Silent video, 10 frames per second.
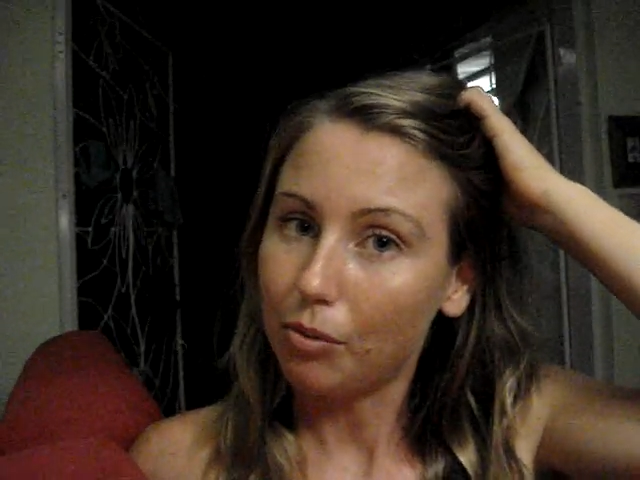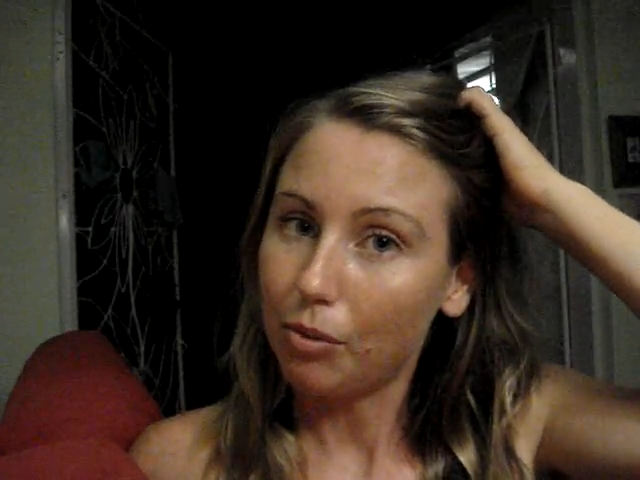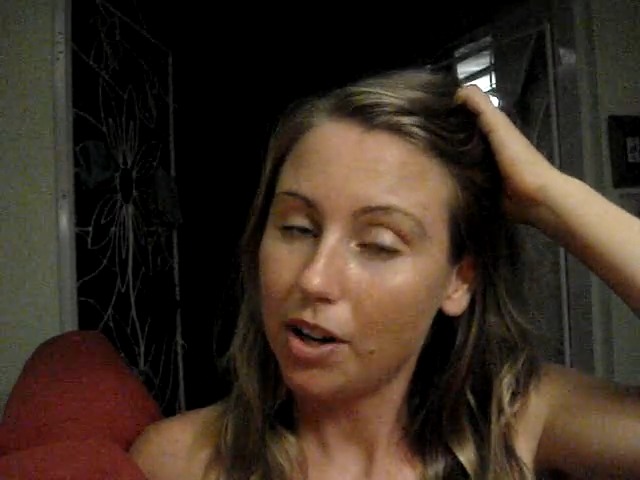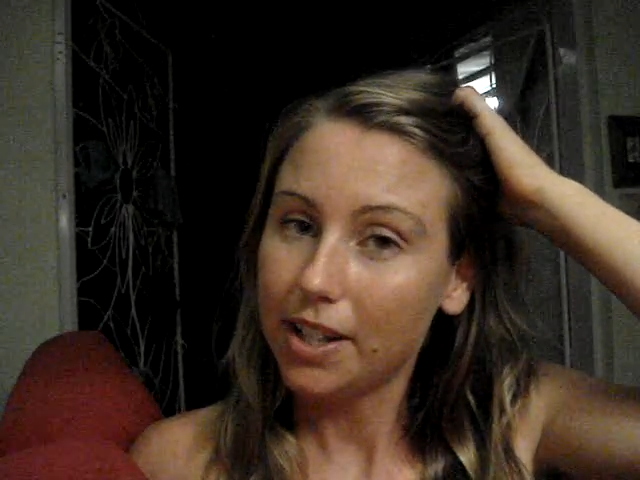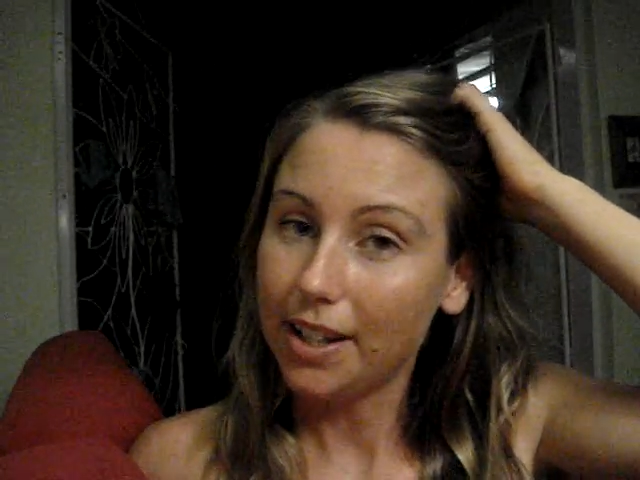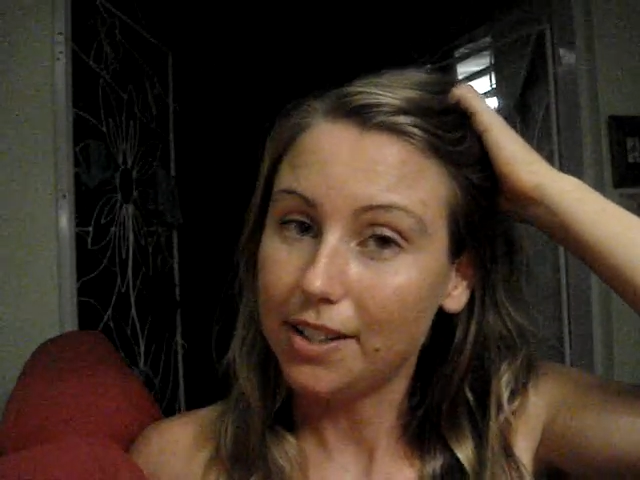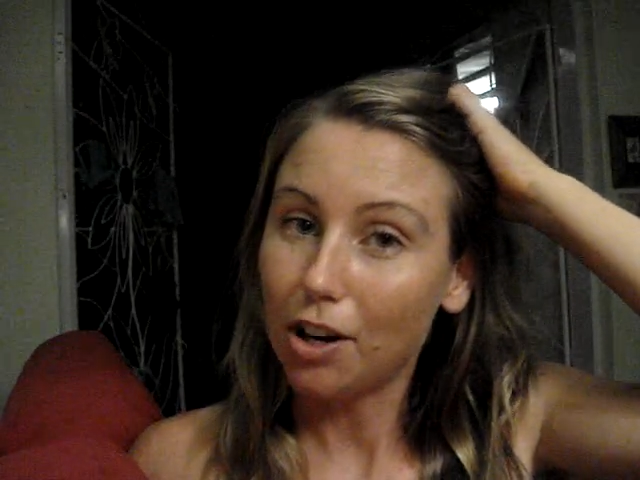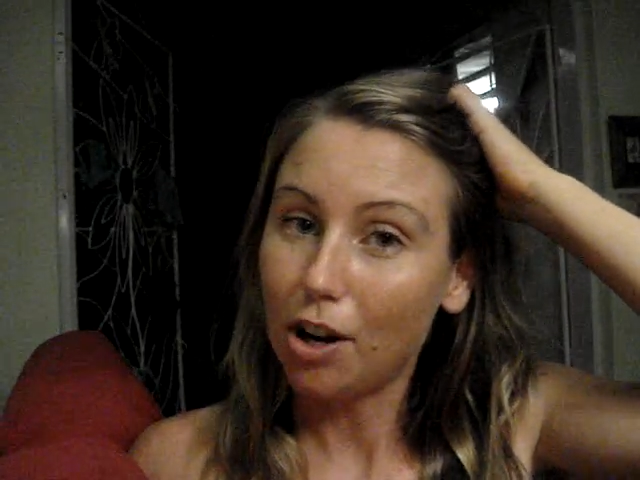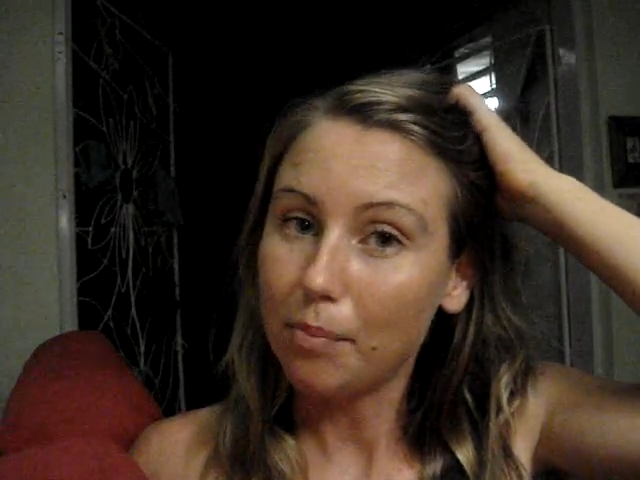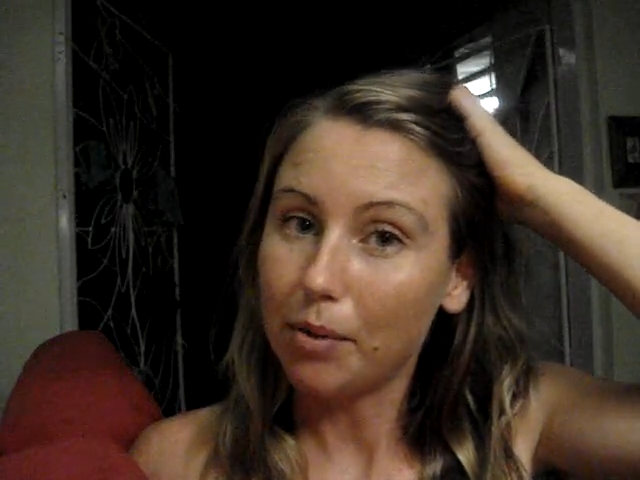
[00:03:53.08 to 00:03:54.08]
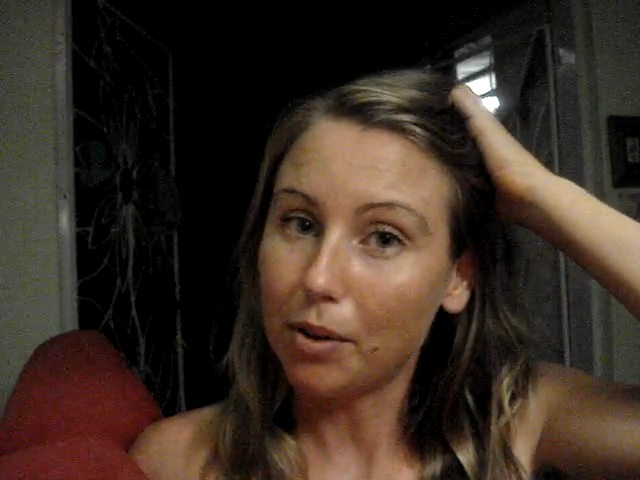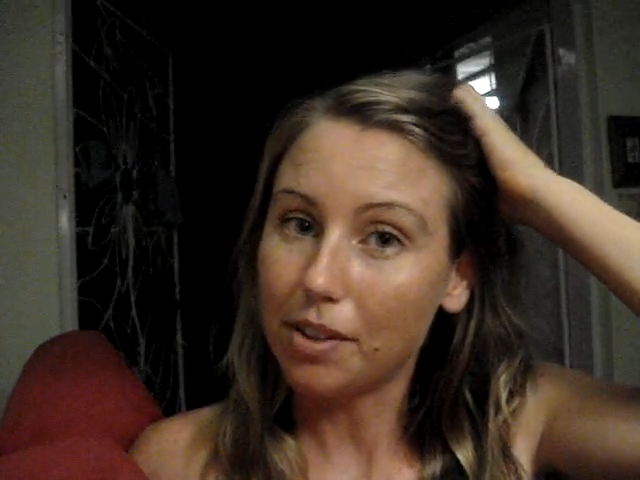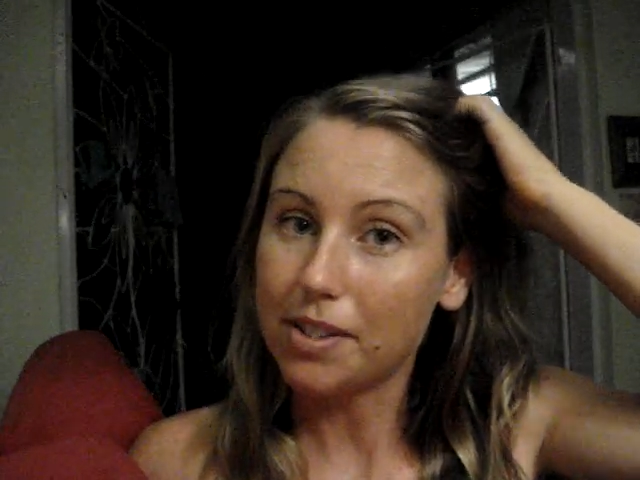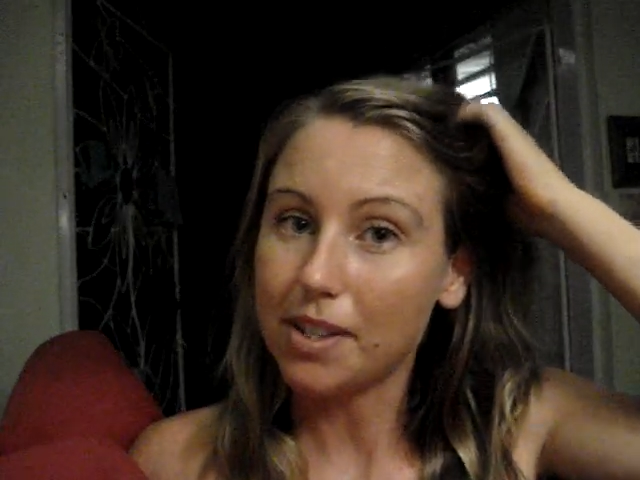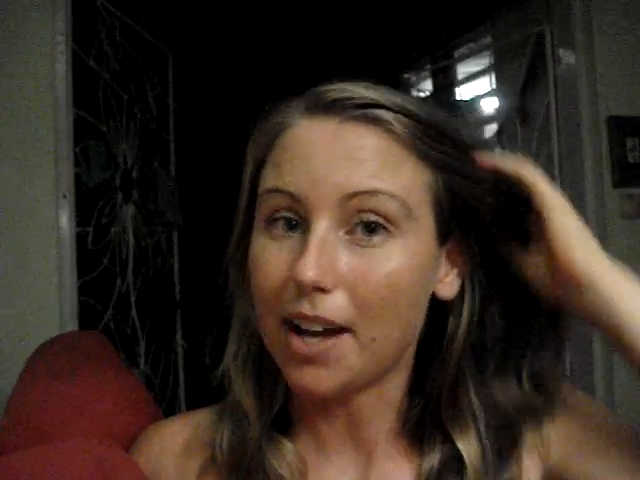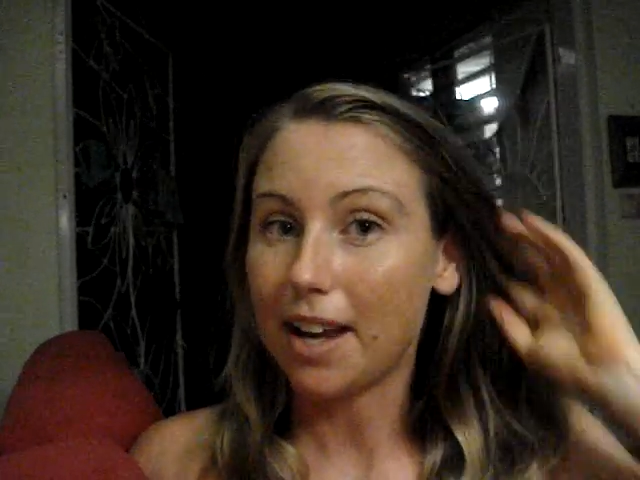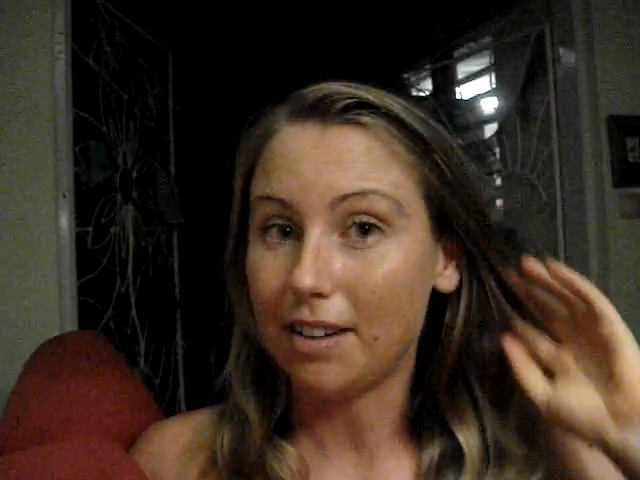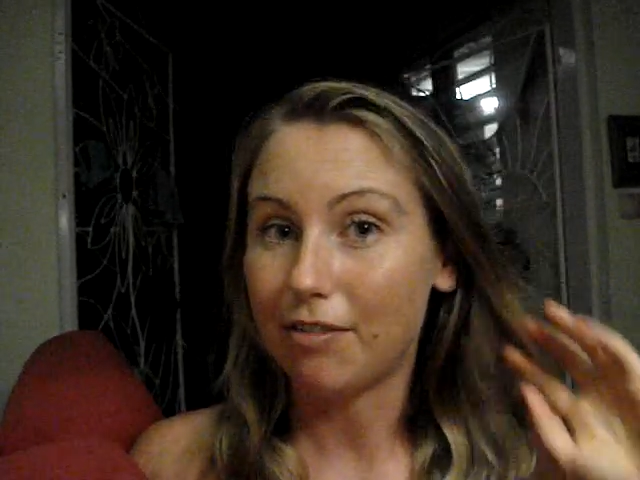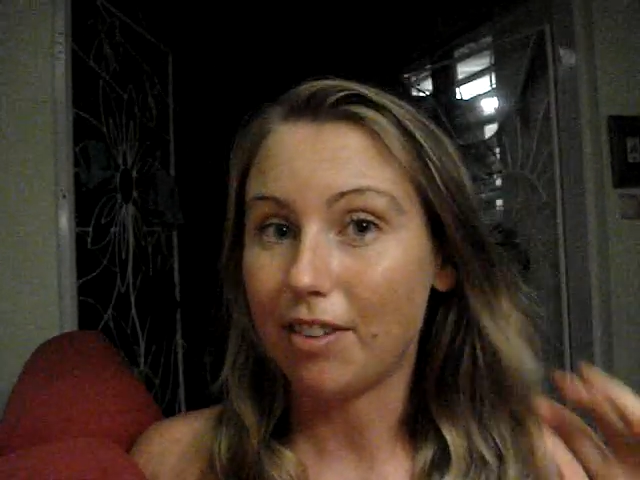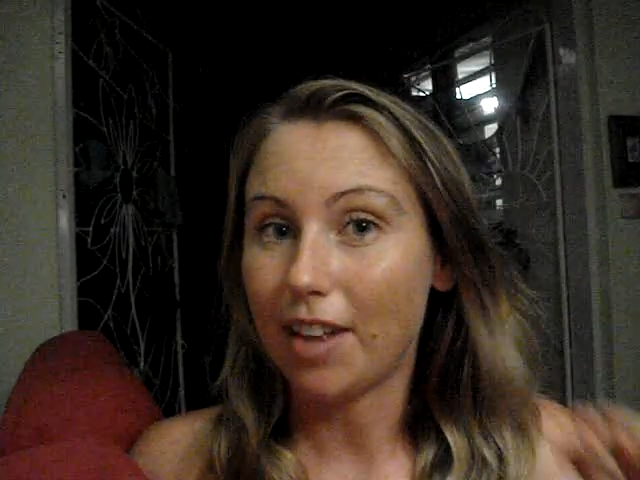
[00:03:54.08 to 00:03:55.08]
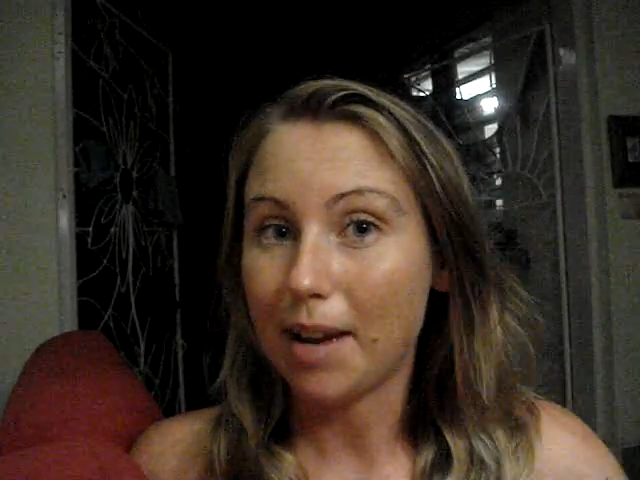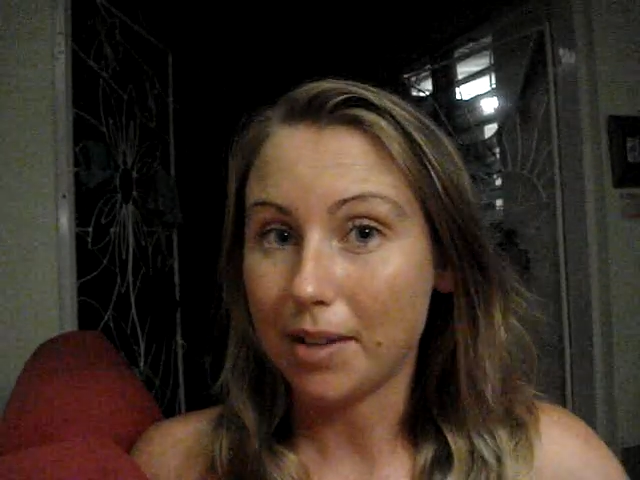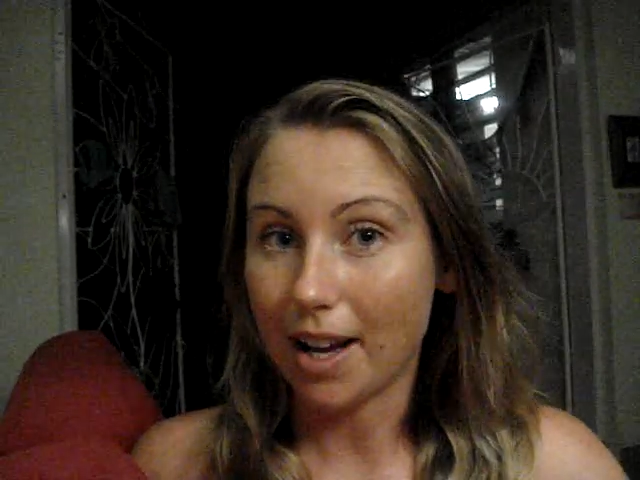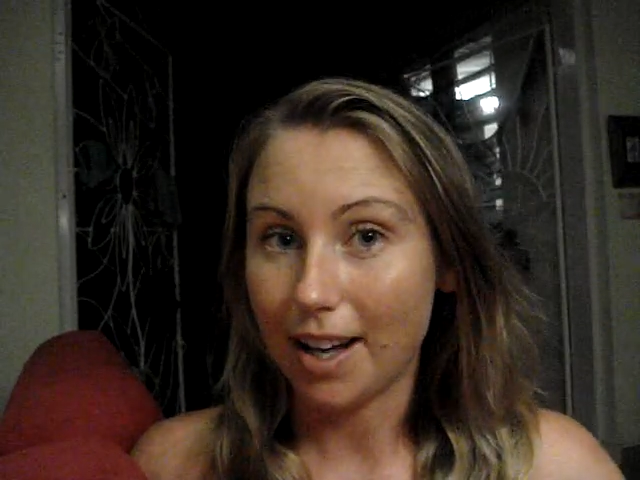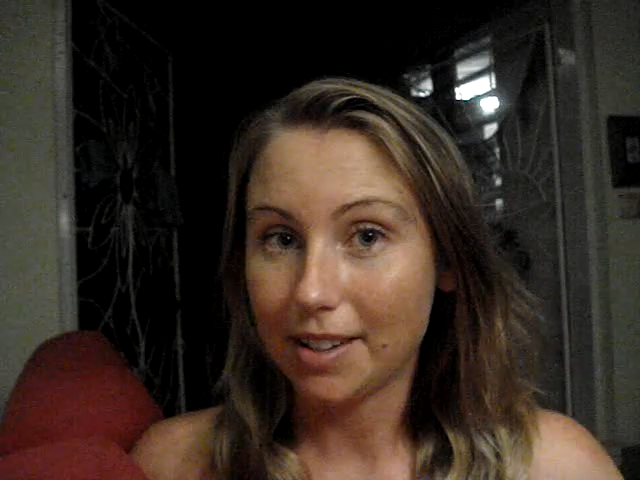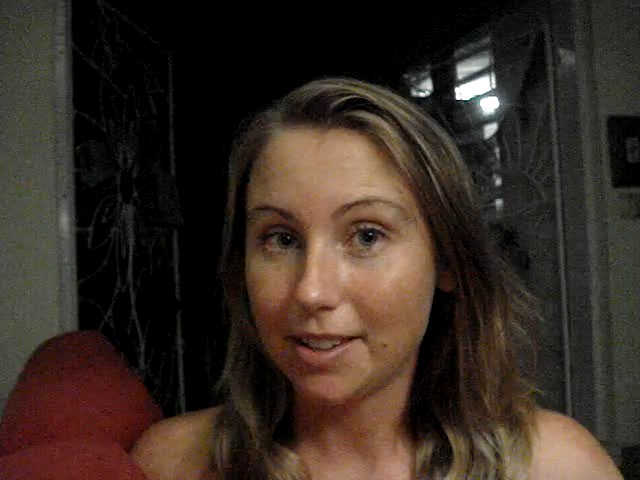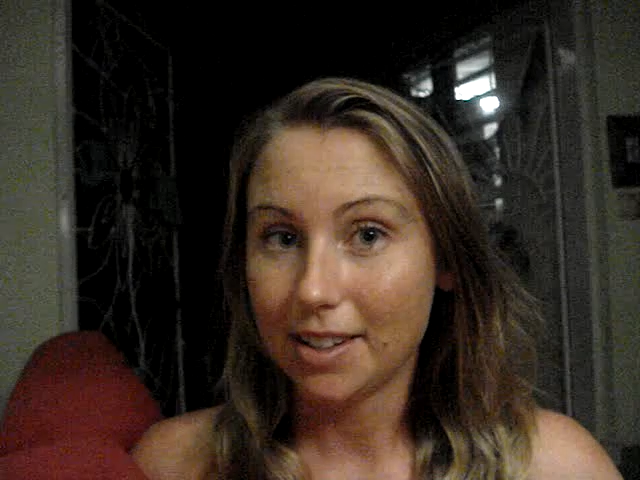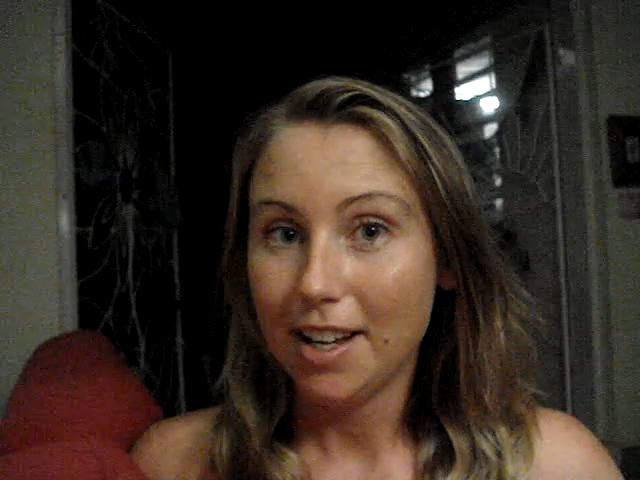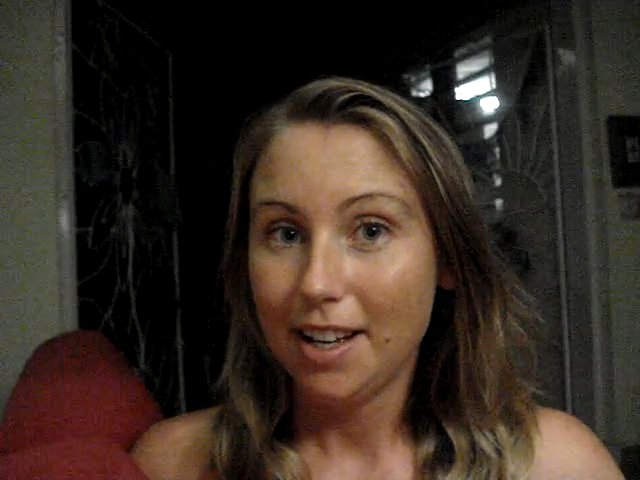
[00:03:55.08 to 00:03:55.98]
what he told me was that I had an inflamed gut,